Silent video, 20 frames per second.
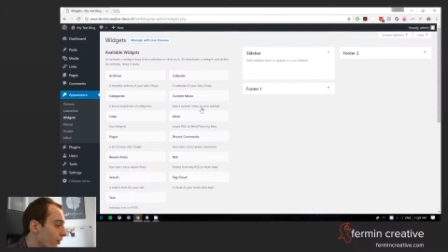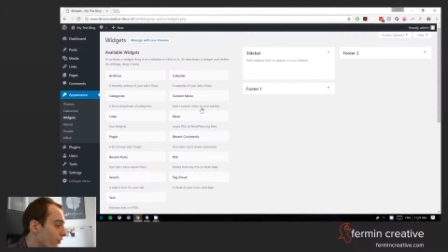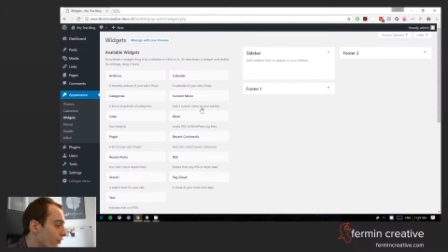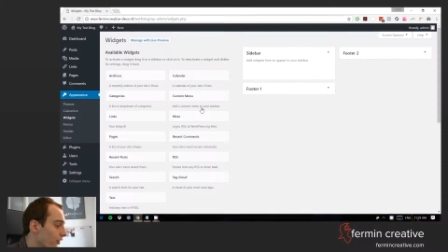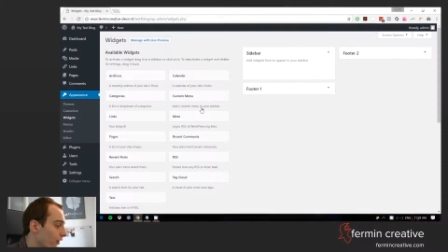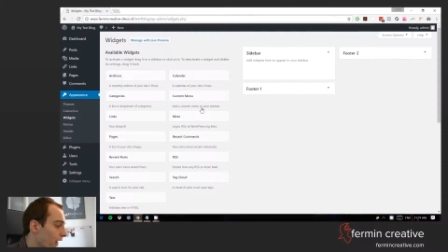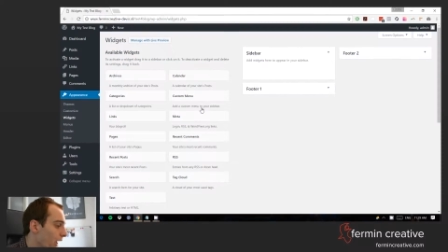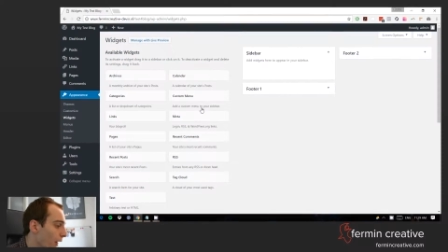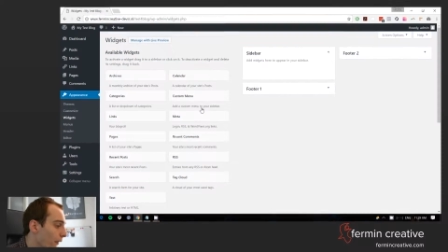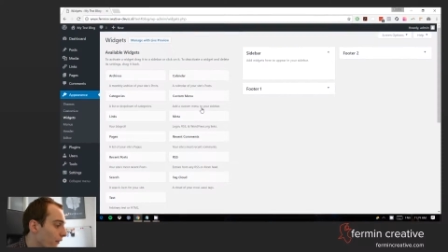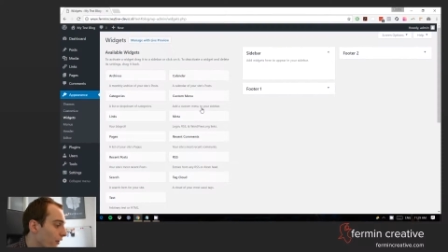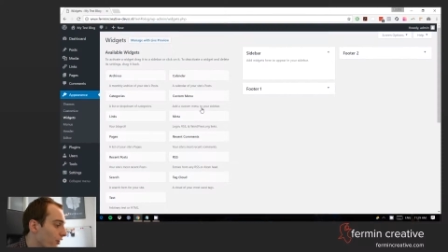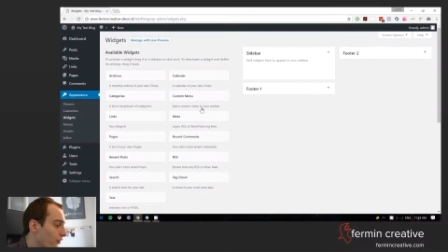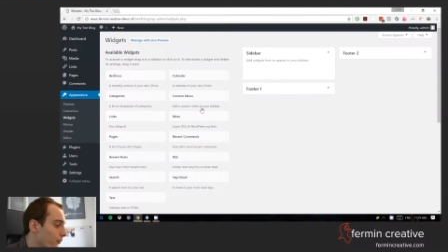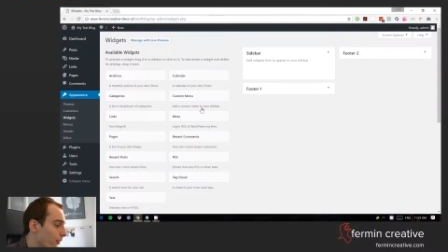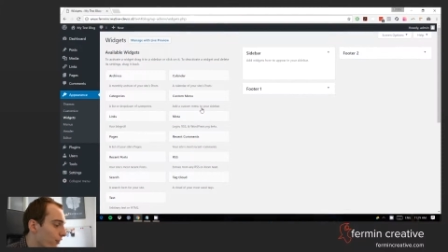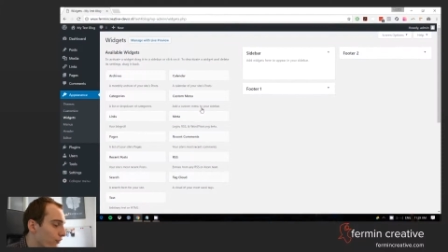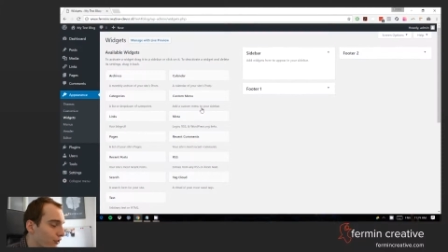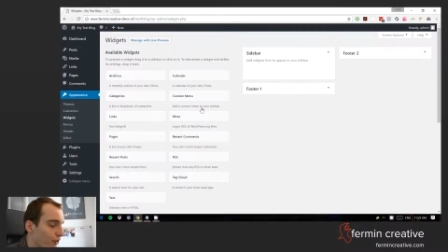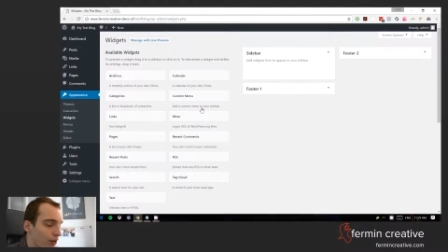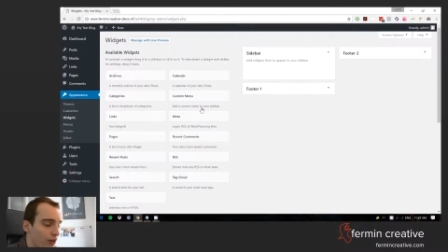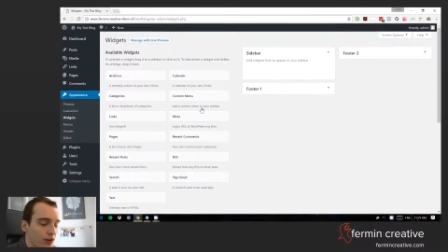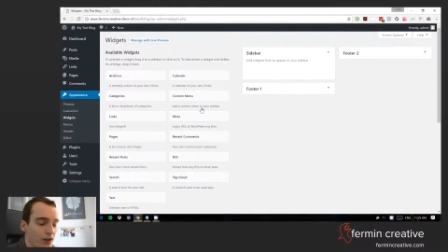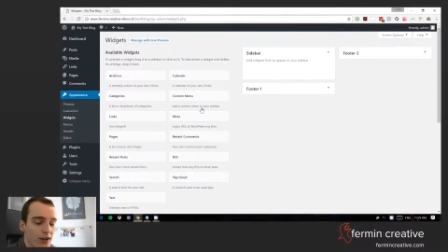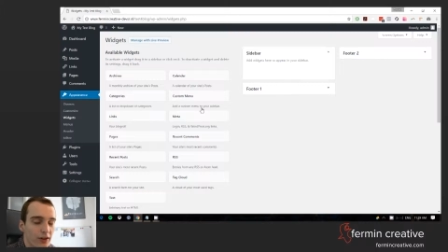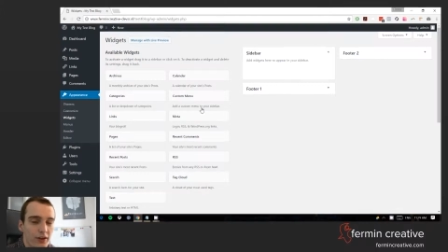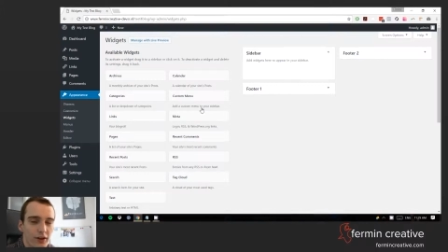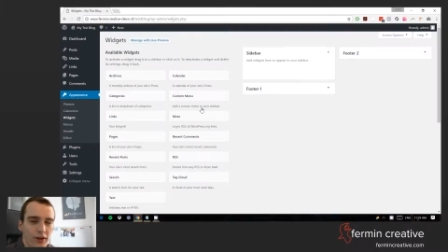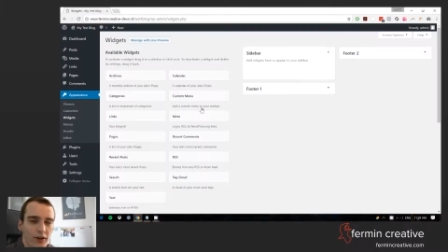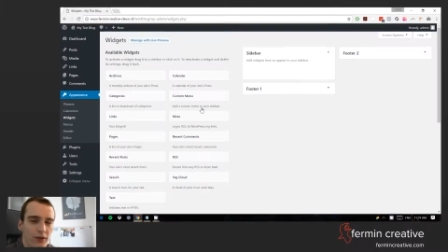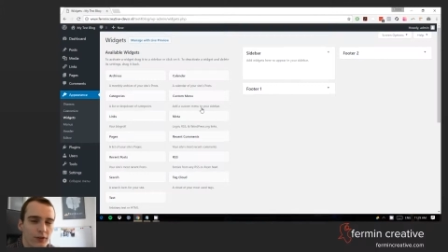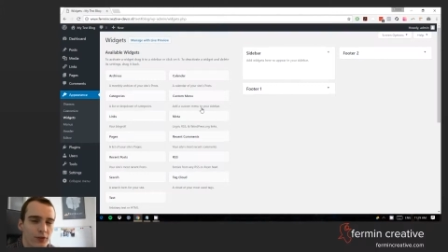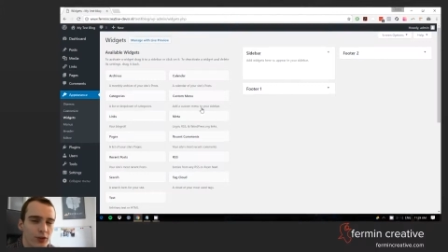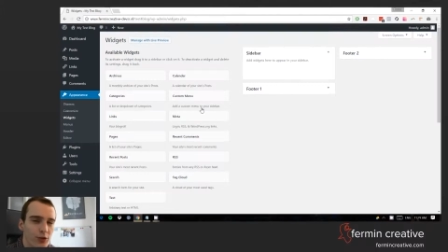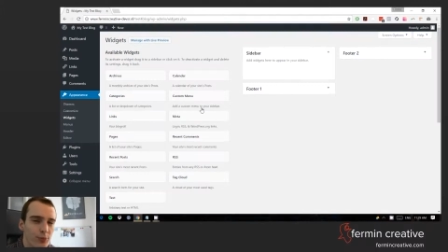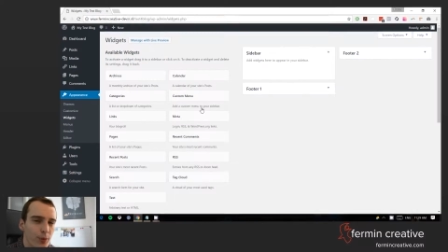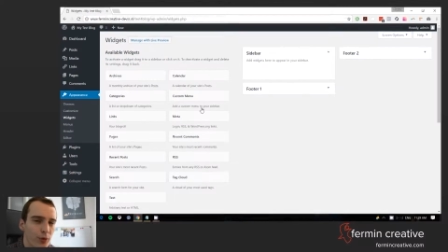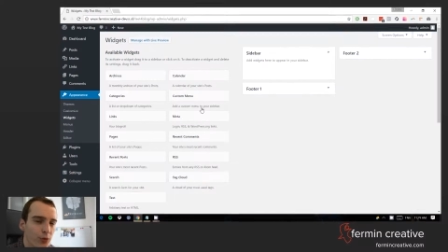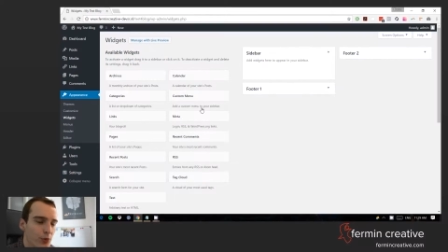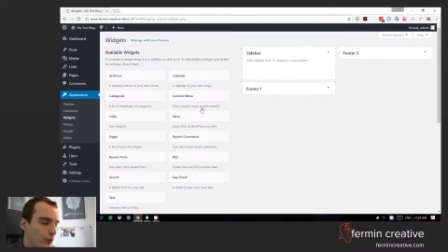which are areas basically that are
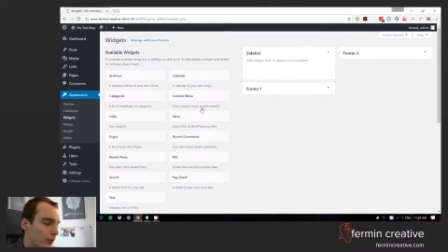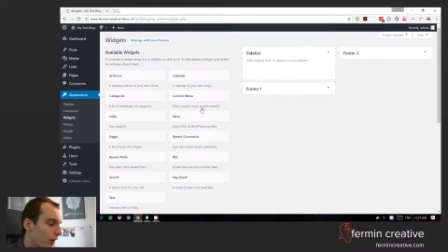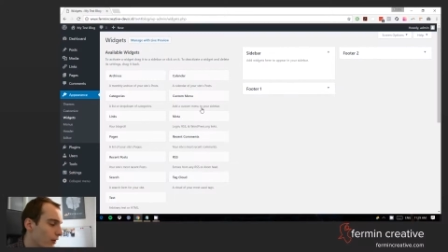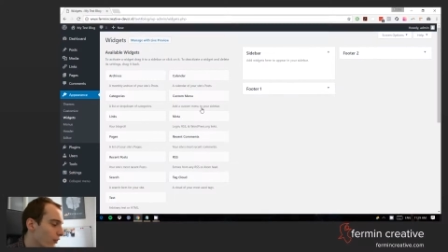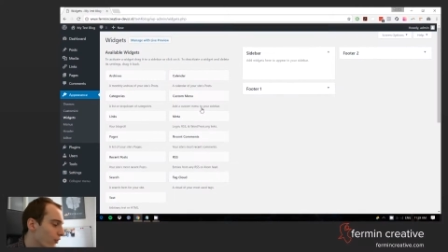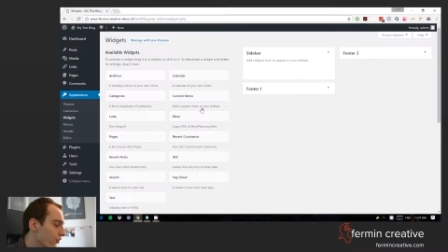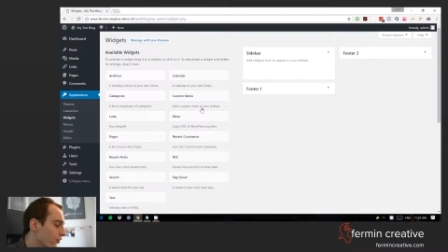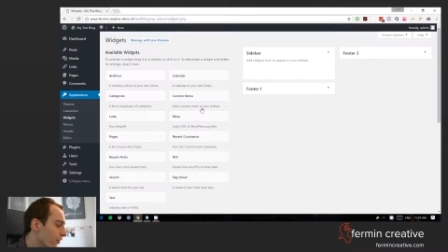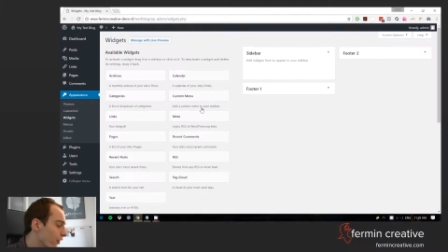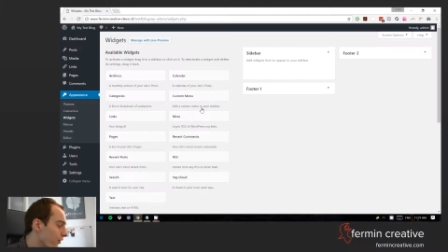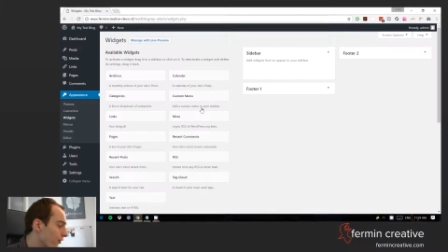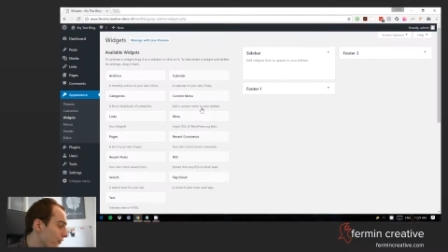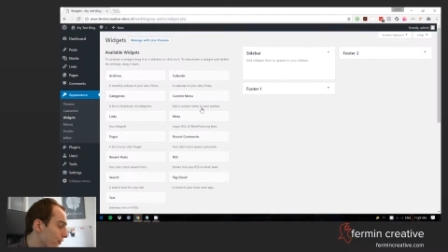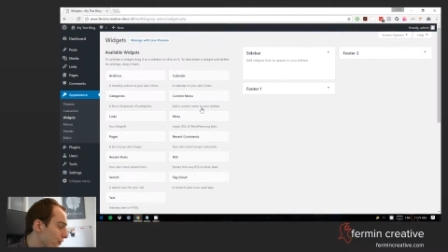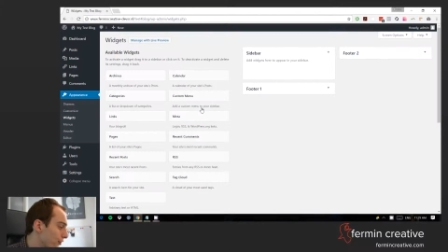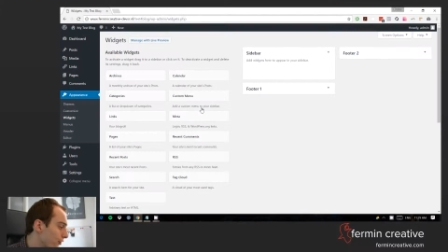visible throughout the site,